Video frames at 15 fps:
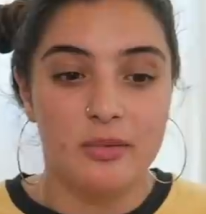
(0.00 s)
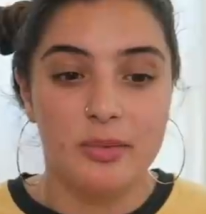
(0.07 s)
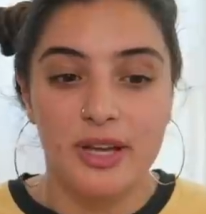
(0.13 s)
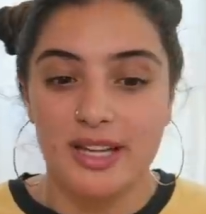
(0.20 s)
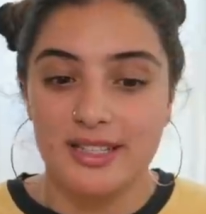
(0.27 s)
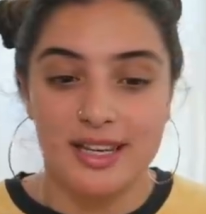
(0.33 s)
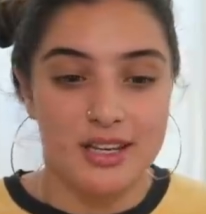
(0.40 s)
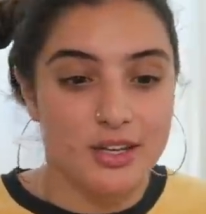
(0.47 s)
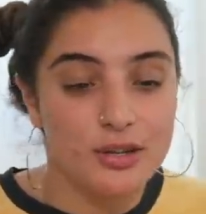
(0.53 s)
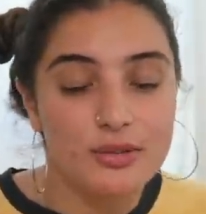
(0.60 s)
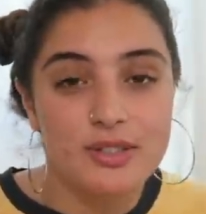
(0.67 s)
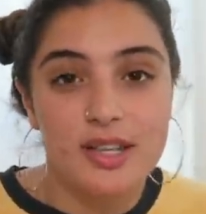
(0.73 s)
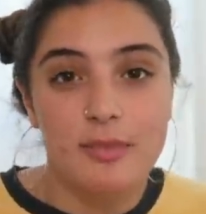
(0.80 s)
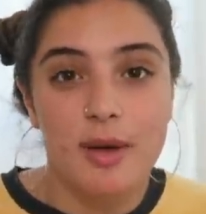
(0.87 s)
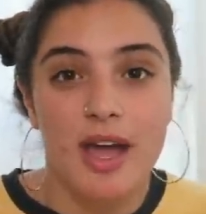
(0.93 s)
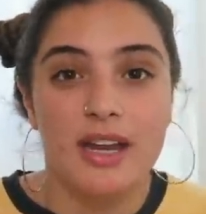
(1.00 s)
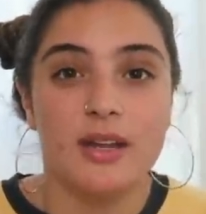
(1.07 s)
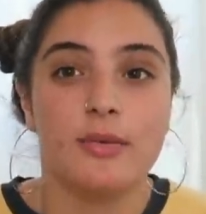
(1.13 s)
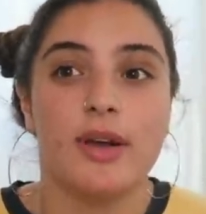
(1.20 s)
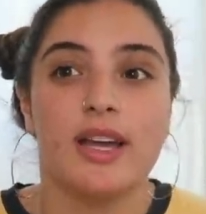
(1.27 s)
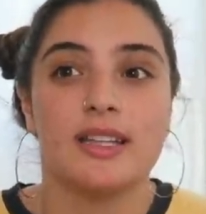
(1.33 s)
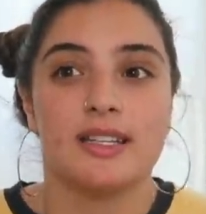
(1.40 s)
Because I use them
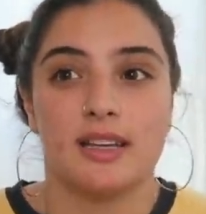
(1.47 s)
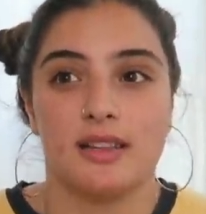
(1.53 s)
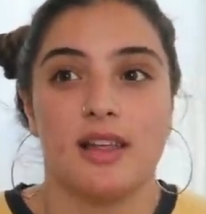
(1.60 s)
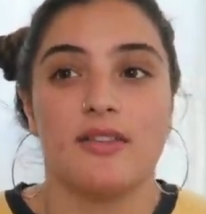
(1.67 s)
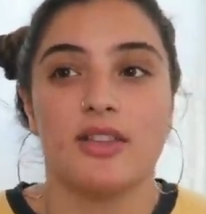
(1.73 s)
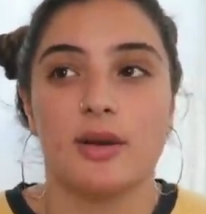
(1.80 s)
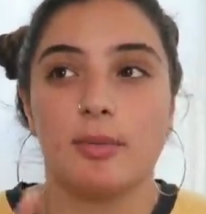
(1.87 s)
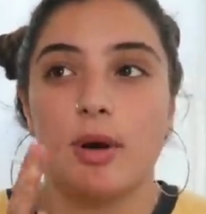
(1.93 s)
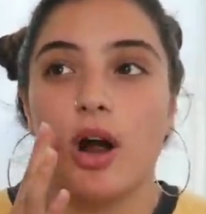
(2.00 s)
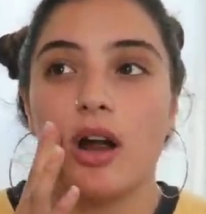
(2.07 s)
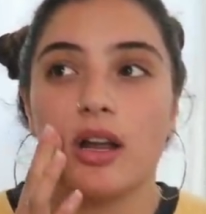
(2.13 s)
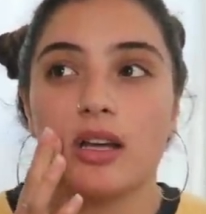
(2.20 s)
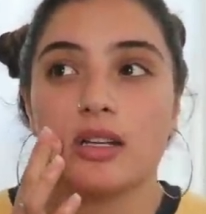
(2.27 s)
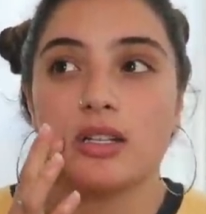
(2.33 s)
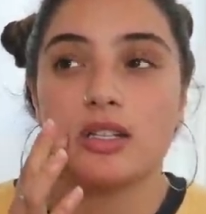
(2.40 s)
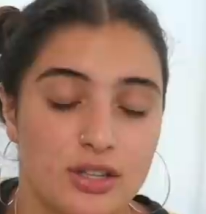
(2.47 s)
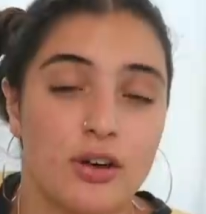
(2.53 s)
anyways. I love their products.